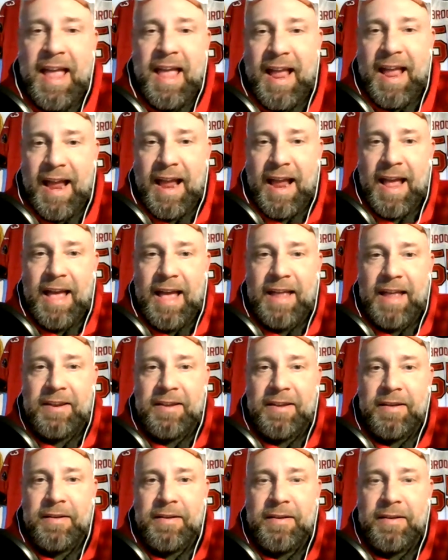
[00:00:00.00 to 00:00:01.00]

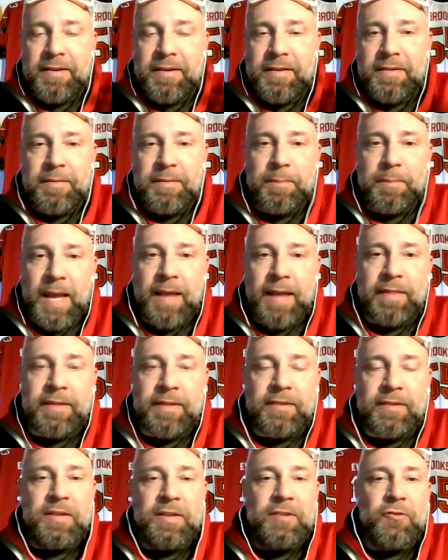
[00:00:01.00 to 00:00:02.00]
And man,
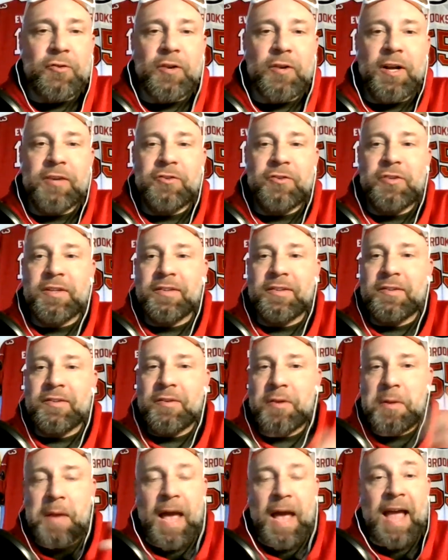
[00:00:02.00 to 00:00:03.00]
this introduction,
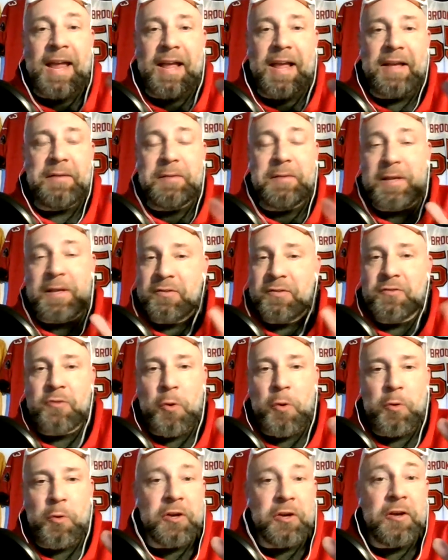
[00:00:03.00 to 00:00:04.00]
it's
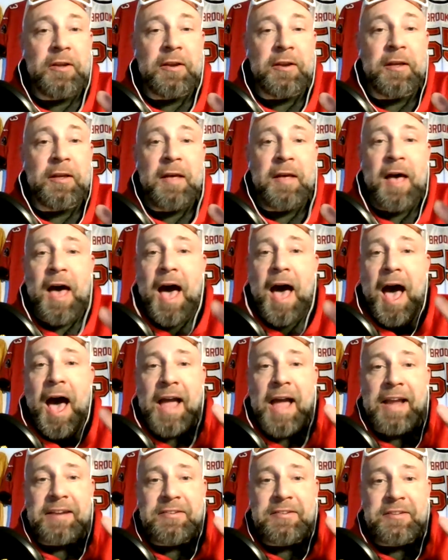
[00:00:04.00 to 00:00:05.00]
so good.
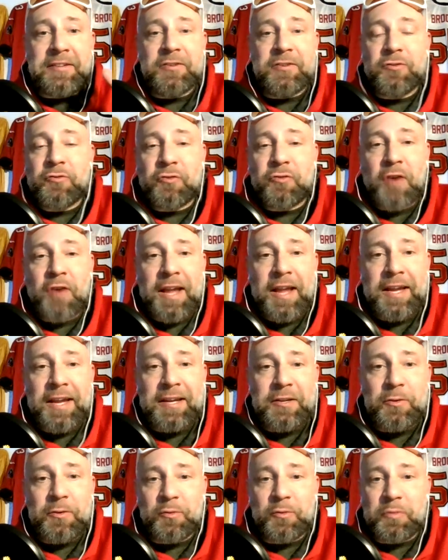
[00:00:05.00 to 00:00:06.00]
I didn't try
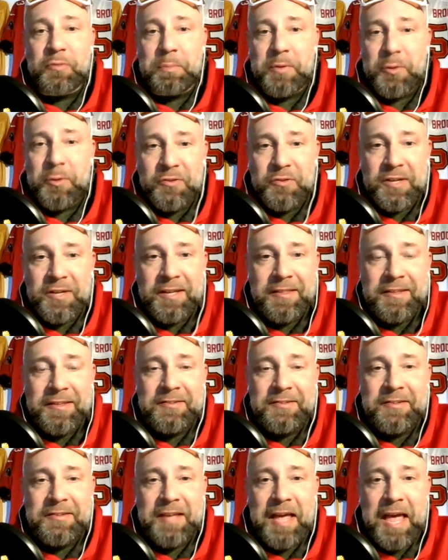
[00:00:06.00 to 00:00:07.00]
and use music
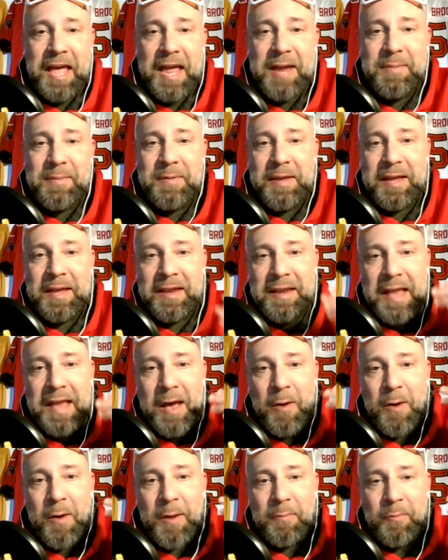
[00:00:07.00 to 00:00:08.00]
this time, and
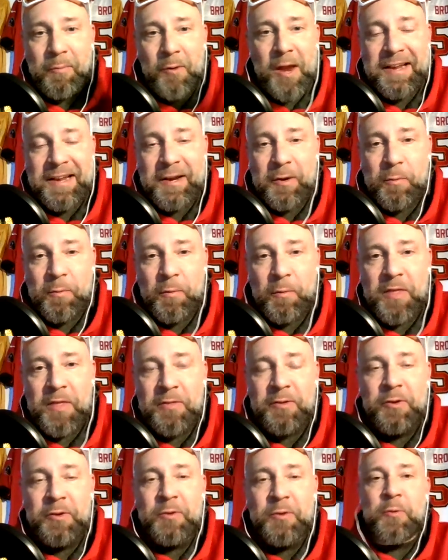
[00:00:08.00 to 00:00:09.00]
now I'm right
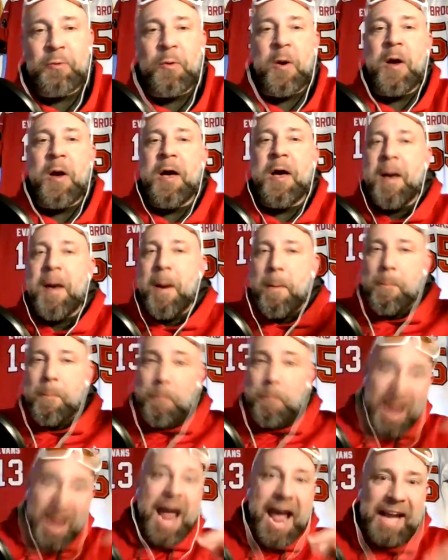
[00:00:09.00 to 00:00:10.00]
with you
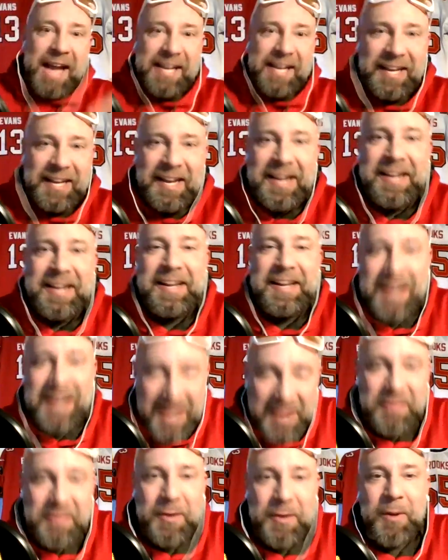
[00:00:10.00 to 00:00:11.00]
back
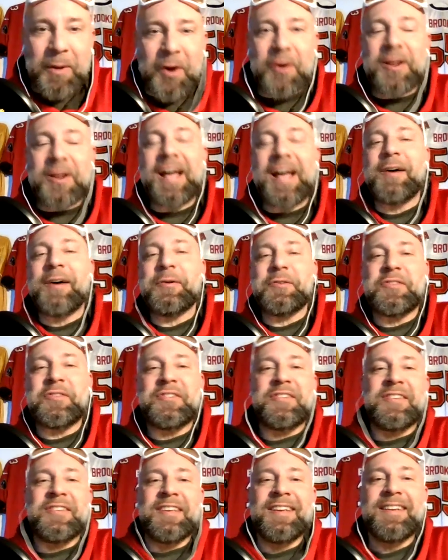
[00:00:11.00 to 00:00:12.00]
in the
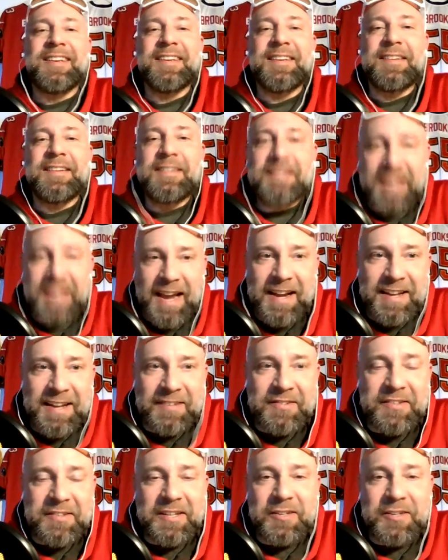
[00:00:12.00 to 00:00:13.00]
Birdhouse
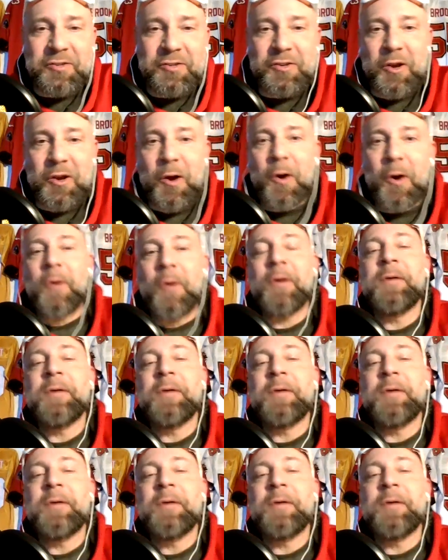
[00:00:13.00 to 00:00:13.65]
Dynasty Show.